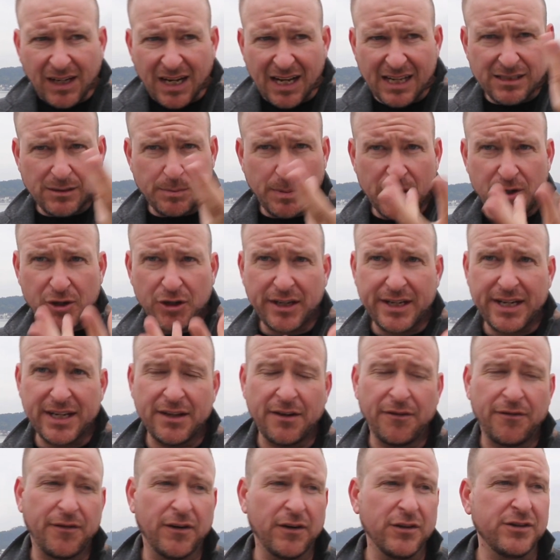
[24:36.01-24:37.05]
especially
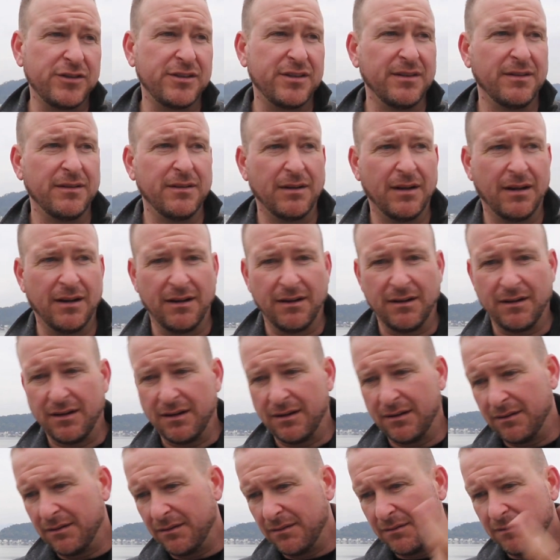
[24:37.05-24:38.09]
in the first
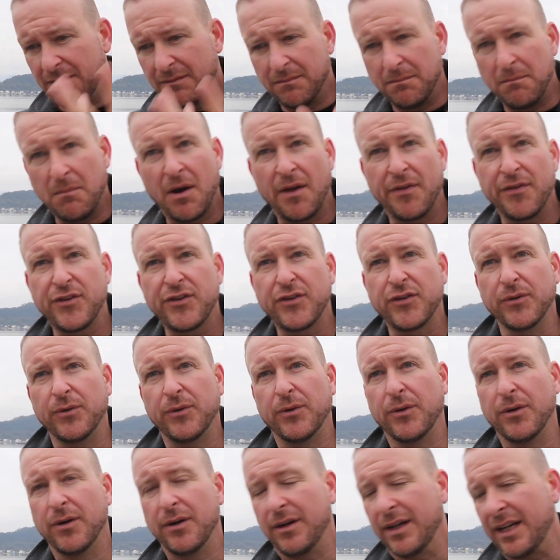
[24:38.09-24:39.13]
months
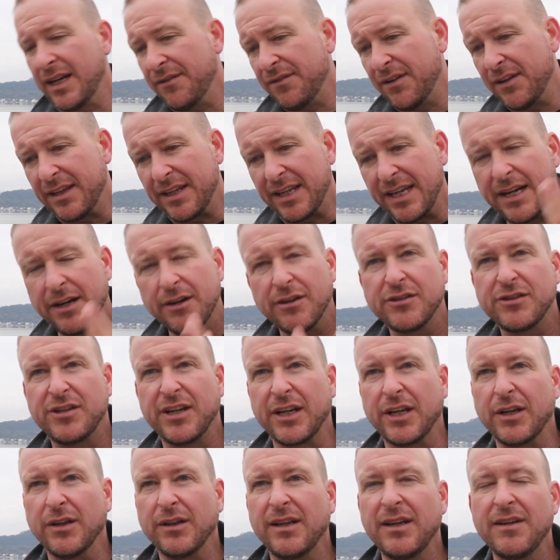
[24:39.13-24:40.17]
or even years
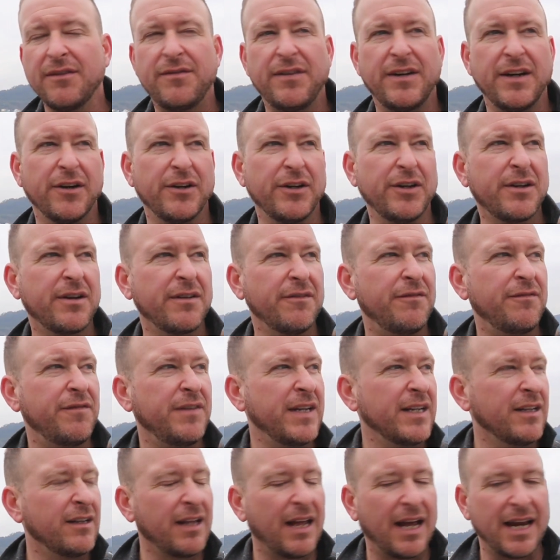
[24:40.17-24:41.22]
that you live here, you can
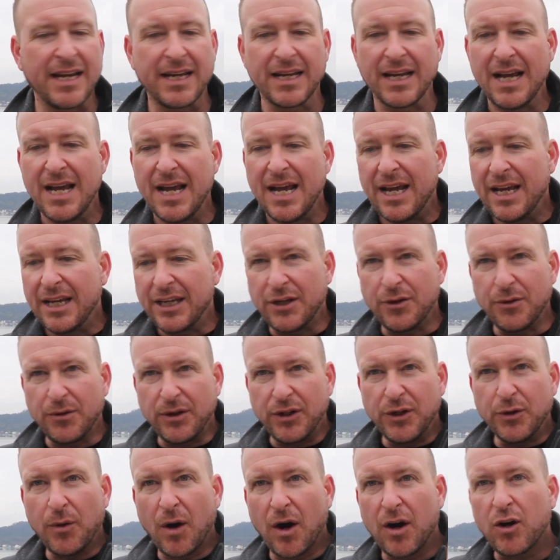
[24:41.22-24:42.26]
feel like
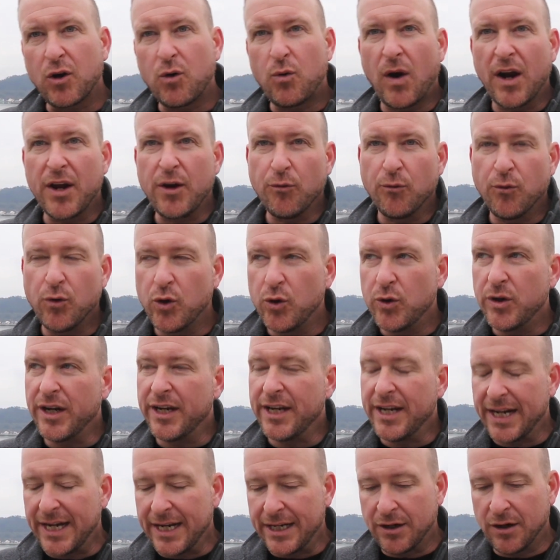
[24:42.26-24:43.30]
you aren't quite
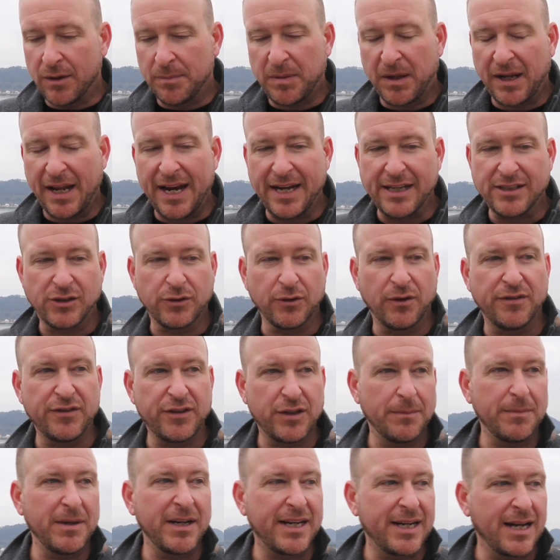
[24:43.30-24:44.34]
rooted in your place. So if
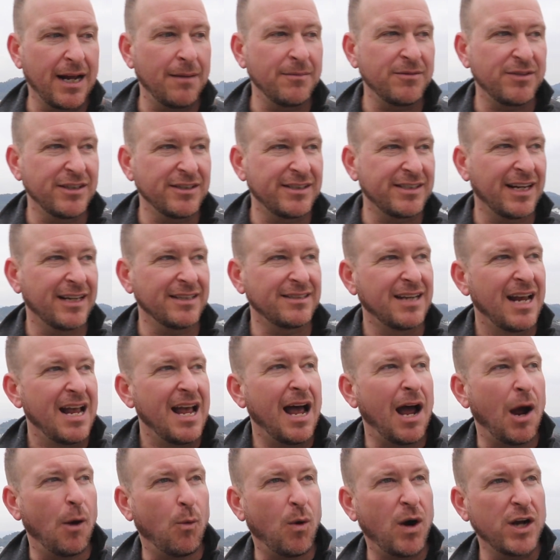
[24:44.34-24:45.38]
somebody comes and says,
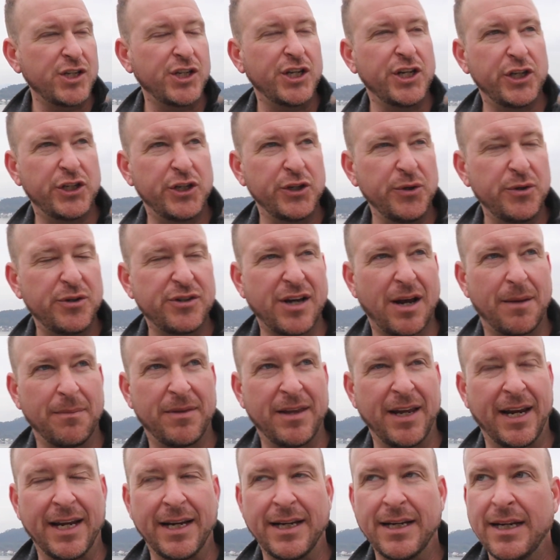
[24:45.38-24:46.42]
I want you to do
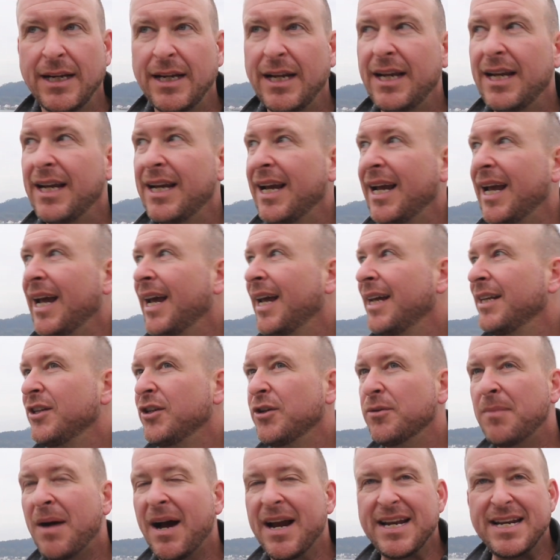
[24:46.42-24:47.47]
something, and
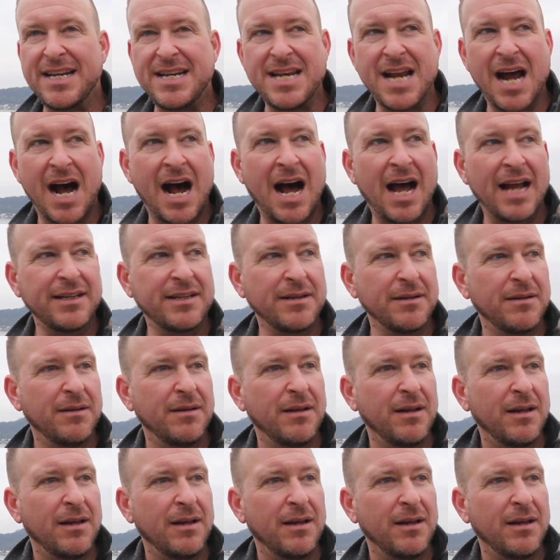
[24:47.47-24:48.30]
you might not